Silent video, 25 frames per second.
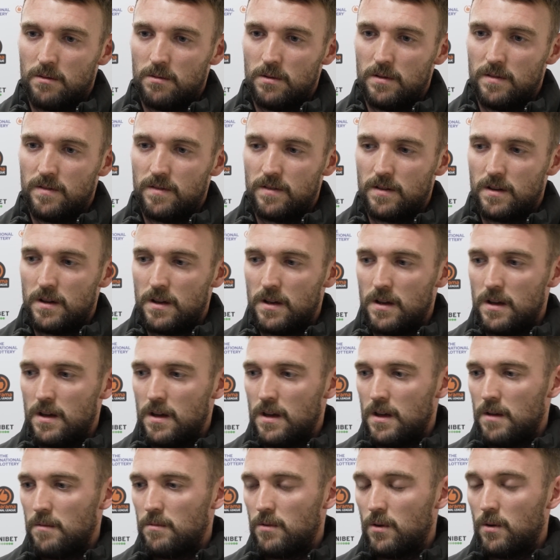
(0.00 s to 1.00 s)
We've
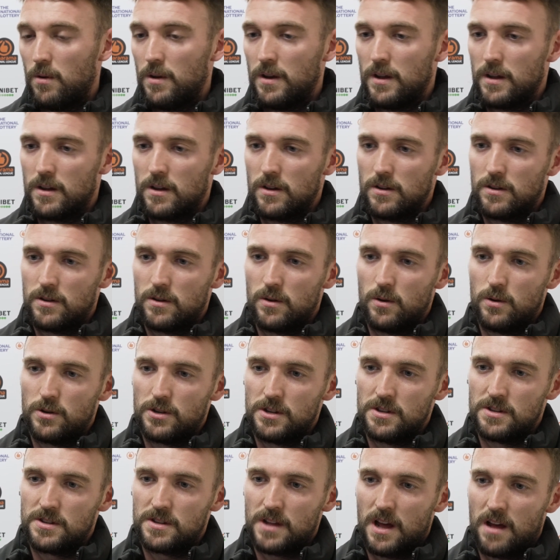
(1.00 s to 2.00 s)
brought in a good coach
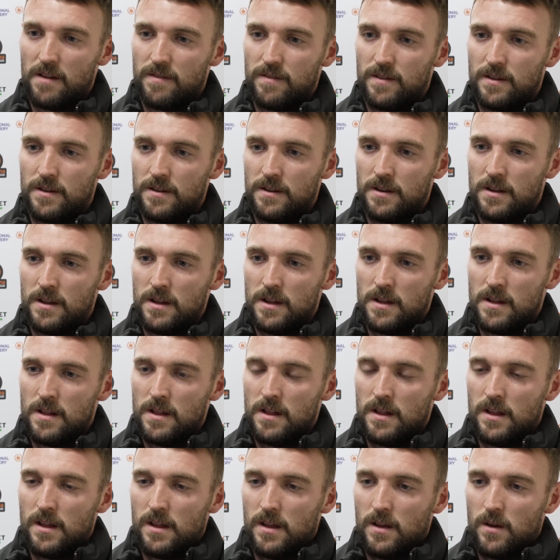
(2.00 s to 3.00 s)
and staff, and
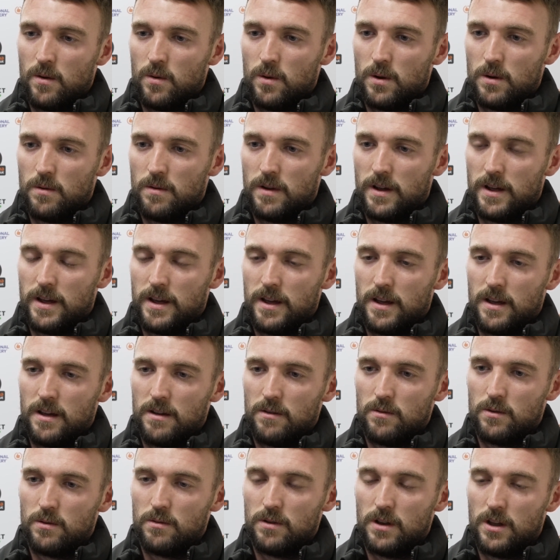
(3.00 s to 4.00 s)
we're
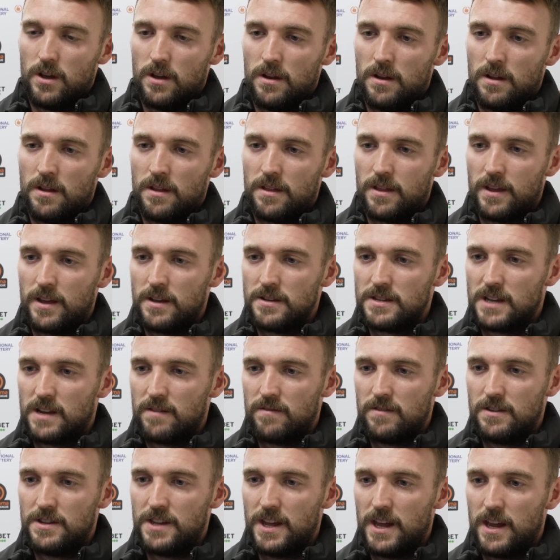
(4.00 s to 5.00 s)
learning things
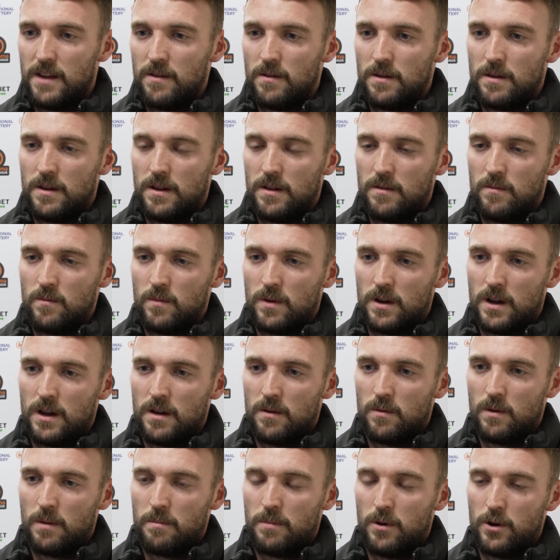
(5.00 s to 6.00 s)
every day, and
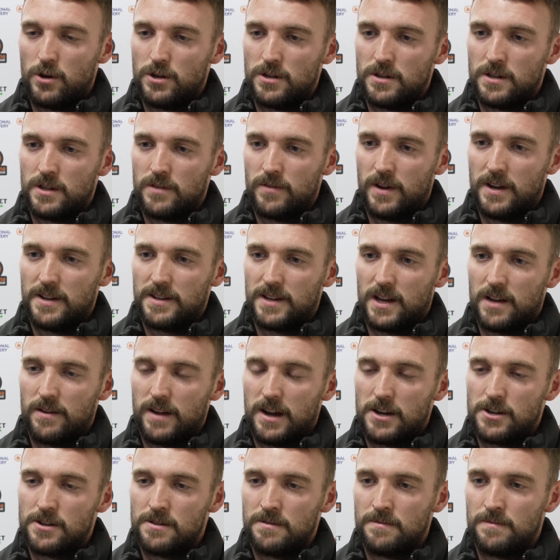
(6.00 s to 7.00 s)
we're pushing in the right
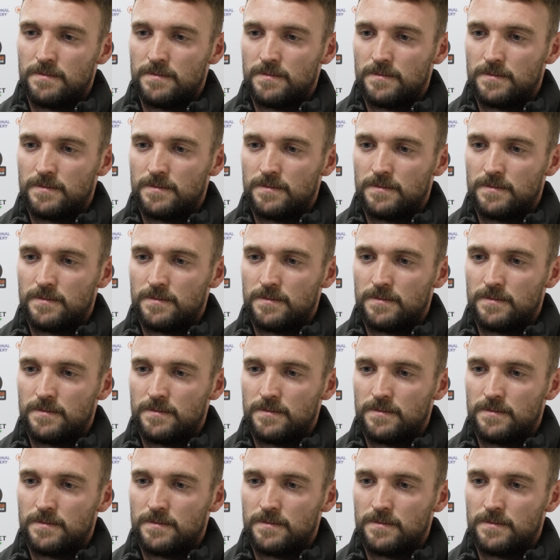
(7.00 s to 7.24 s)
direction.